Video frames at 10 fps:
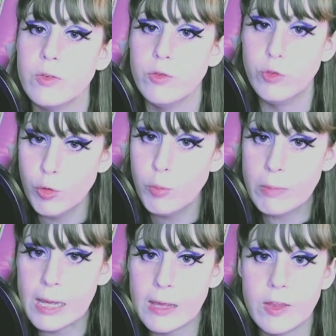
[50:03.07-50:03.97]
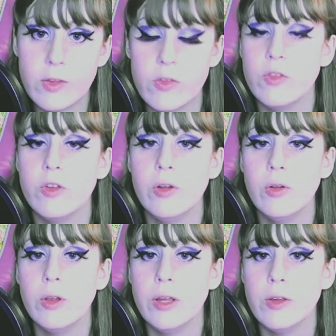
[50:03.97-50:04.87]
to me that
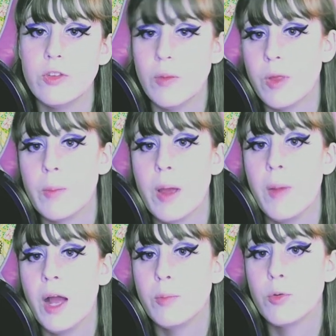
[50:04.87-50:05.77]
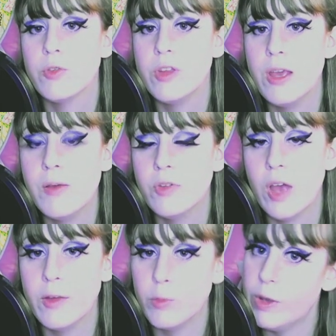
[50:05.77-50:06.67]
still is something my mind perceives
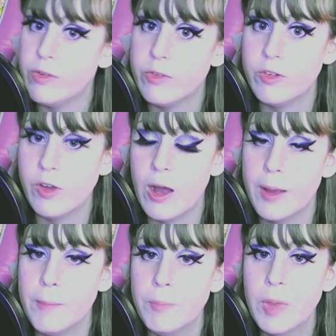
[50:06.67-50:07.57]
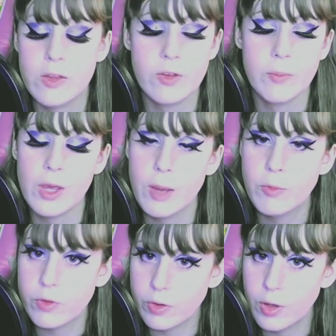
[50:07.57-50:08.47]
as wasted time. Something I'm
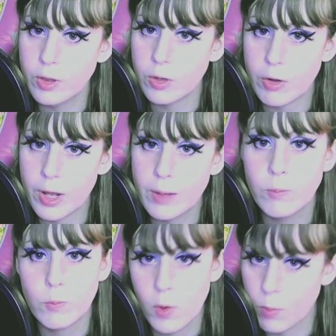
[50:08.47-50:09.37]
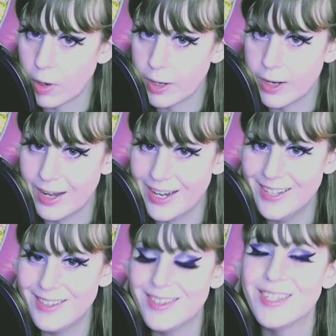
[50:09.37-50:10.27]
still unlearning. We're working on
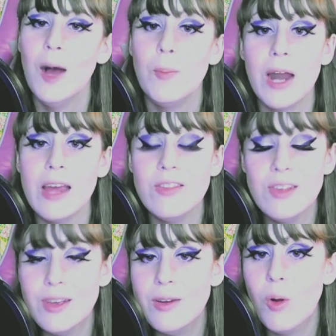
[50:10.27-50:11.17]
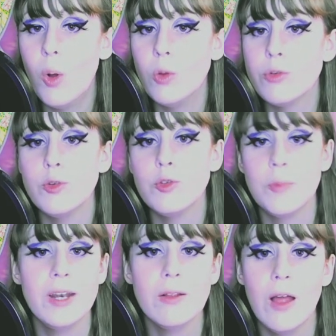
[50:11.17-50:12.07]
it. But I did also
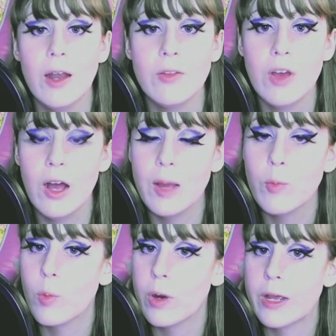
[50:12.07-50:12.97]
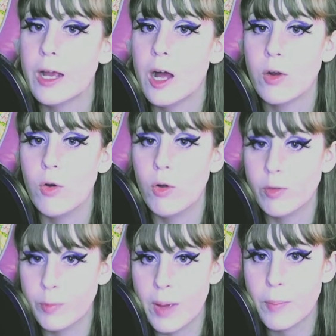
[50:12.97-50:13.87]
spend a lot of time working on all
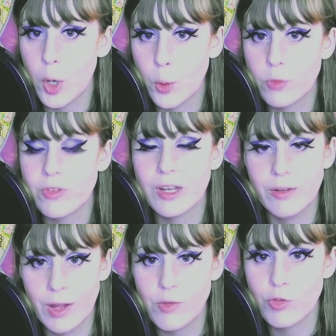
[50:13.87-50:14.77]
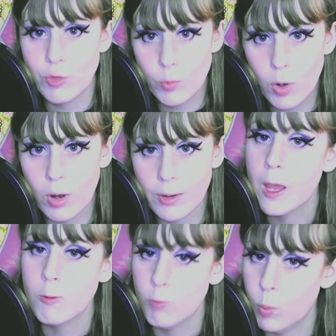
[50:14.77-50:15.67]
of my post-convention work.
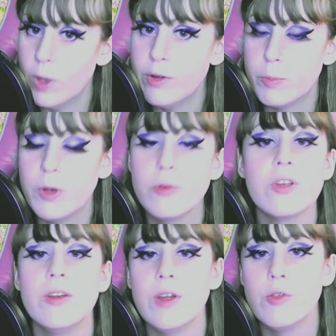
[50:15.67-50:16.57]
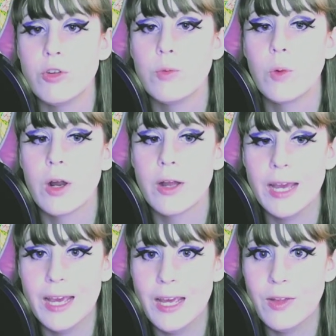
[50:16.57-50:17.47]
What is post-convention work?
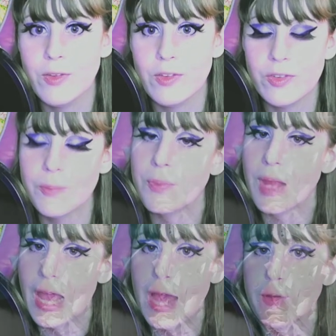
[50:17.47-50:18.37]
It's, as